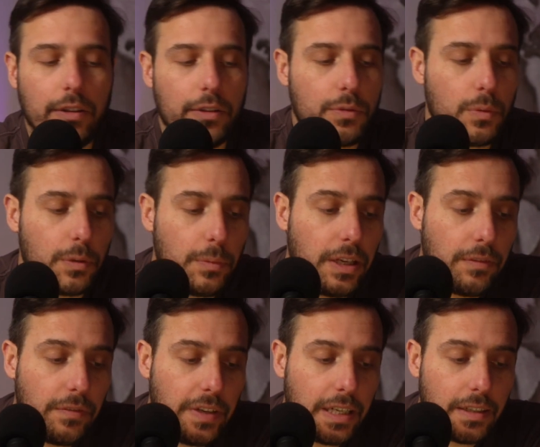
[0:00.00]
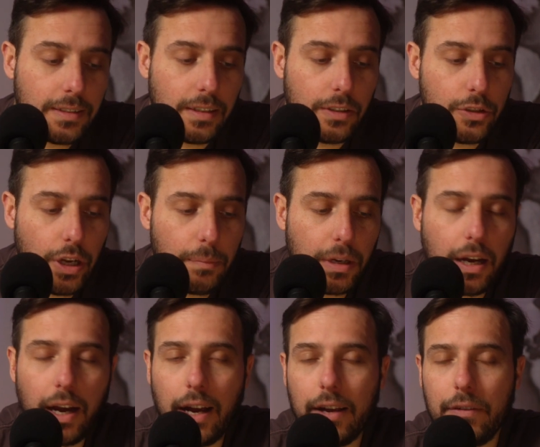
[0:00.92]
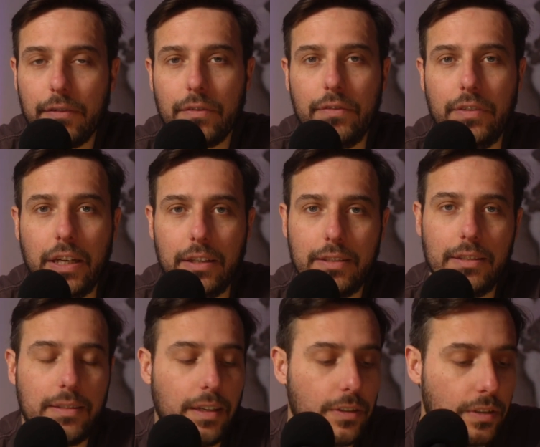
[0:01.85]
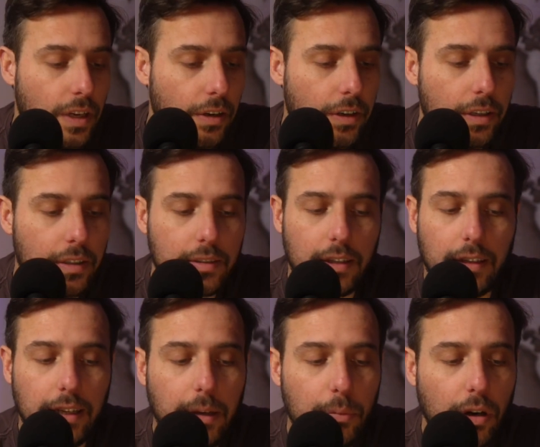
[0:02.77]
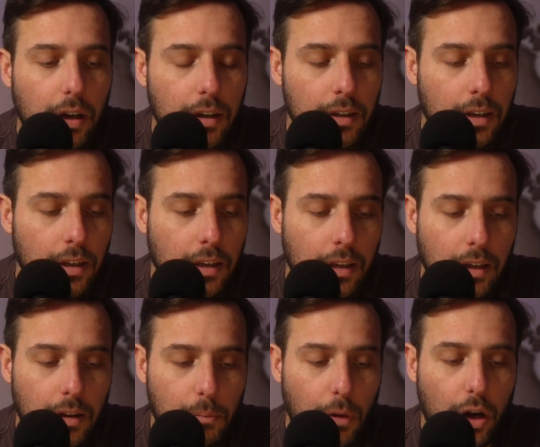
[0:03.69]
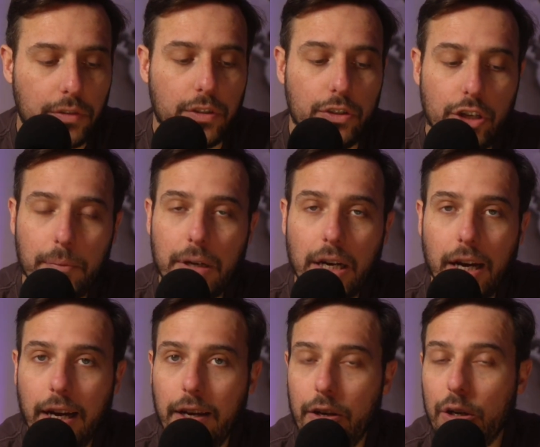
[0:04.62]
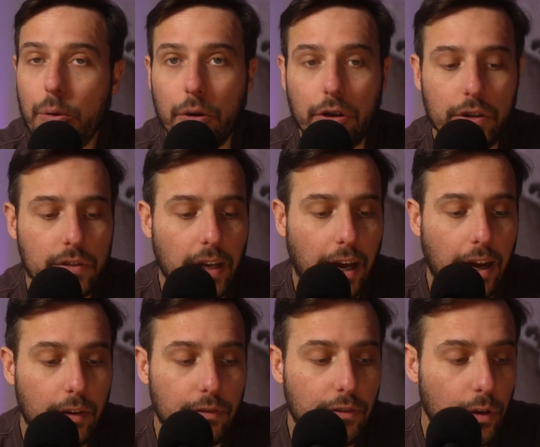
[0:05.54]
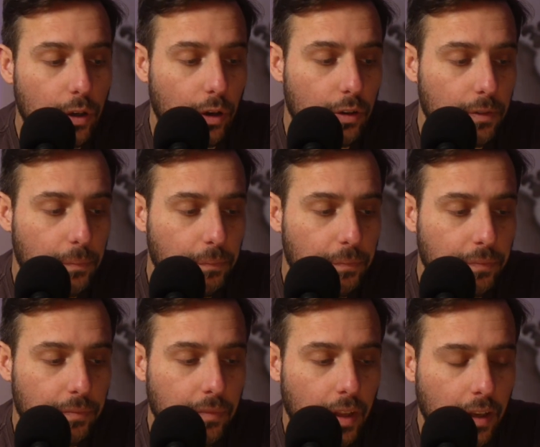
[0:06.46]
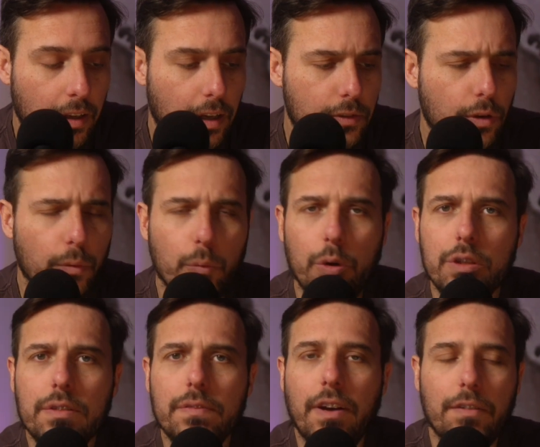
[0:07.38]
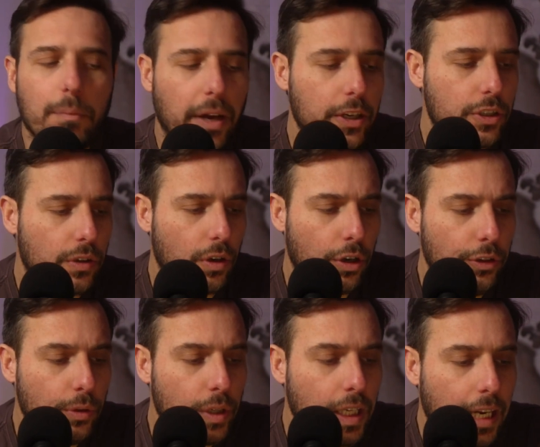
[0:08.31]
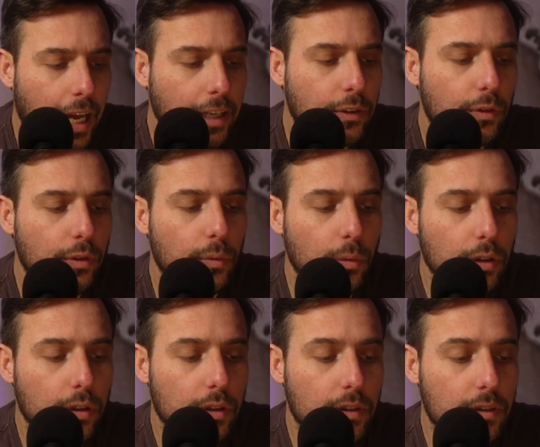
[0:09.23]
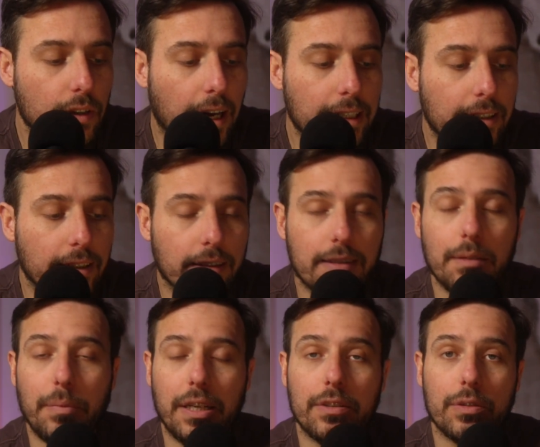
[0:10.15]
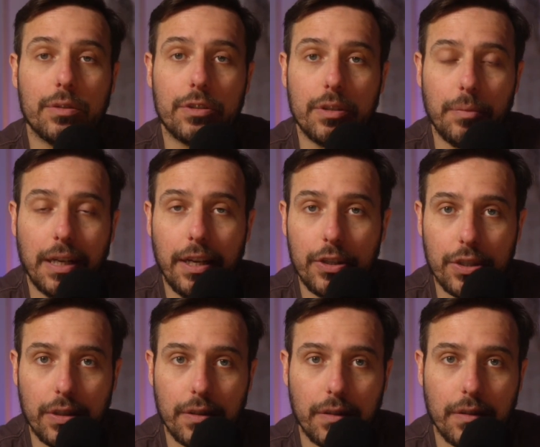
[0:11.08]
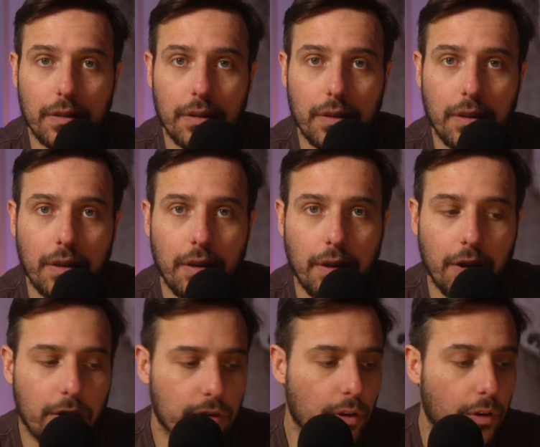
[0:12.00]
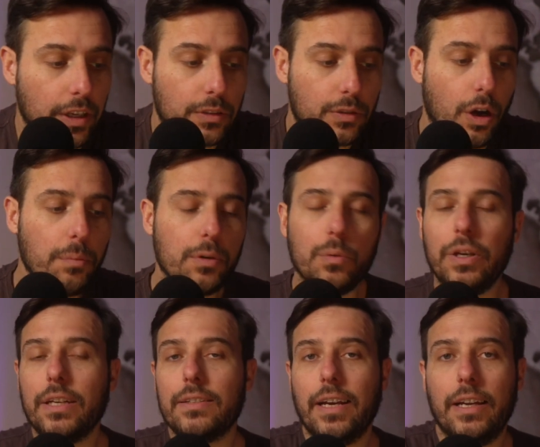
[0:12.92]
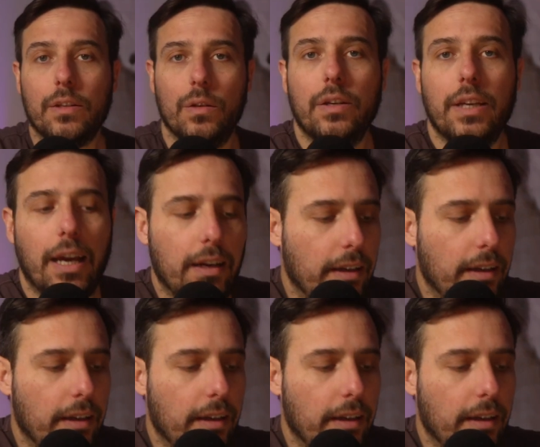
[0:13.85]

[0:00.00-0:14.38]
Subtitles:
this would be Venus in Gemini, Venus in Sagittarius and Libra, Mars in Gemini, Aquarius, and Virgo. And so words of affirmation are you connect through words, ideas, and mental stimulation. So an example we could take a look at